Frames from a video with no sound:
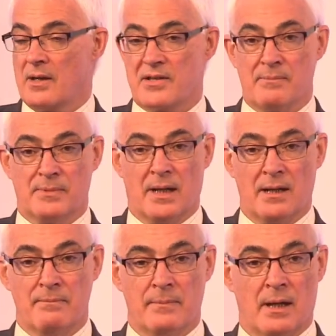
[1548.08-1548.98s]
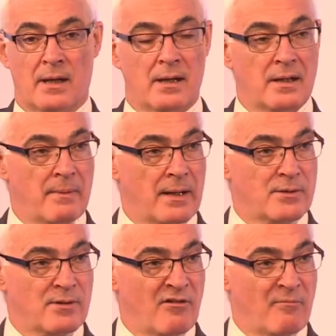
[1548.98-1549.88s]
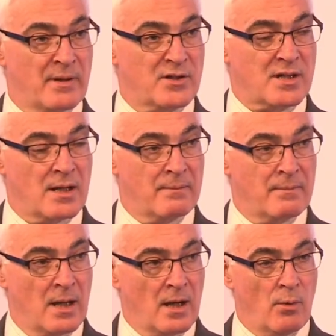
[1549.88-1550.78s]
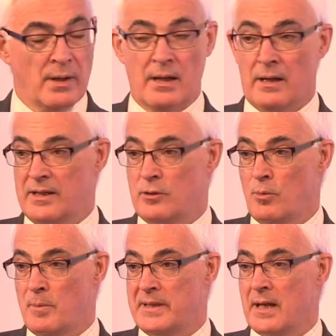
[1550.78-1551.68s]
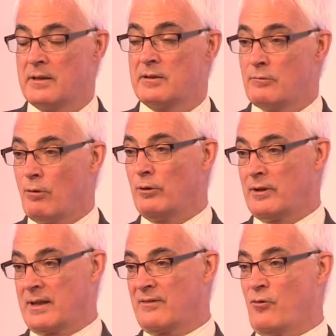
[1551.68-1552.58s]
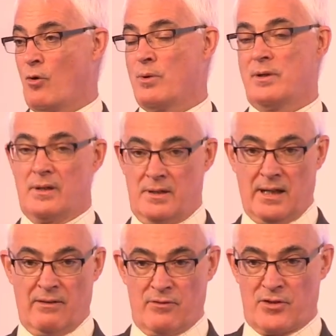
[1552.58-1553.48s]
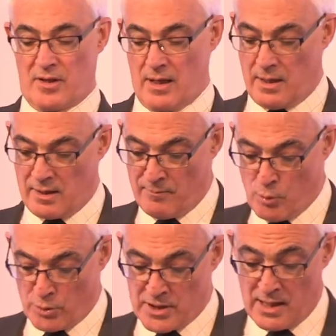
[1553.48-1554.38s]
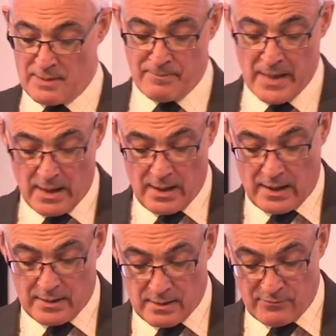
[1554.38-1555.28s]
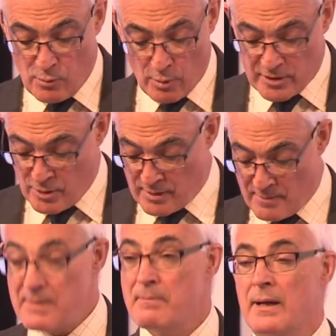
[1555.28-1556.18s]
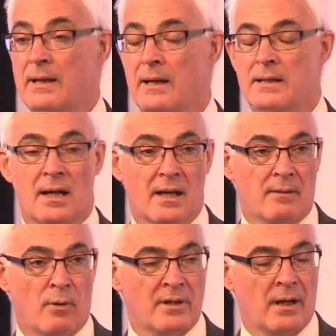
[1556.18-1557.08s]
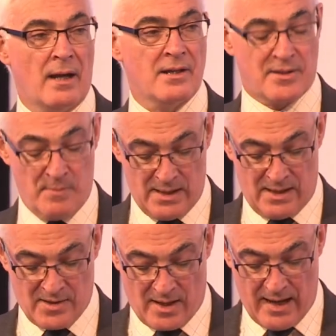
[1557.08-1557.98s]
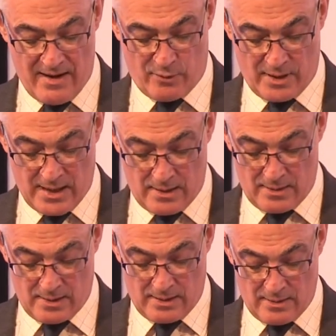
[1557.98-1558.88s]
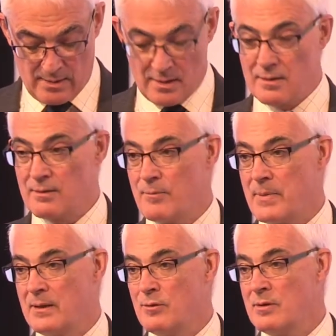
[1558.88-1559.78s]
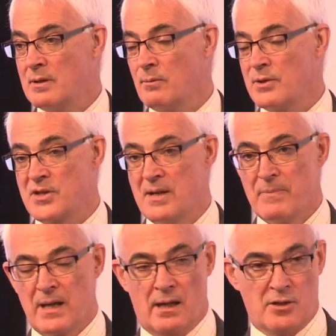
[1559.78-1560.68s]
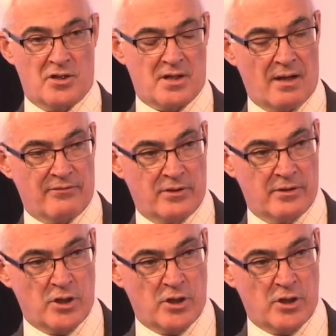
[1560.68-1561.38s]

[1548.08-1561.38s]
sometime in about 12 months' time, when a deal will be done to roll the thing forward to give us more time. And if you want to know what I mean by that, one of the last meetings I ever attended in the European Union was just after the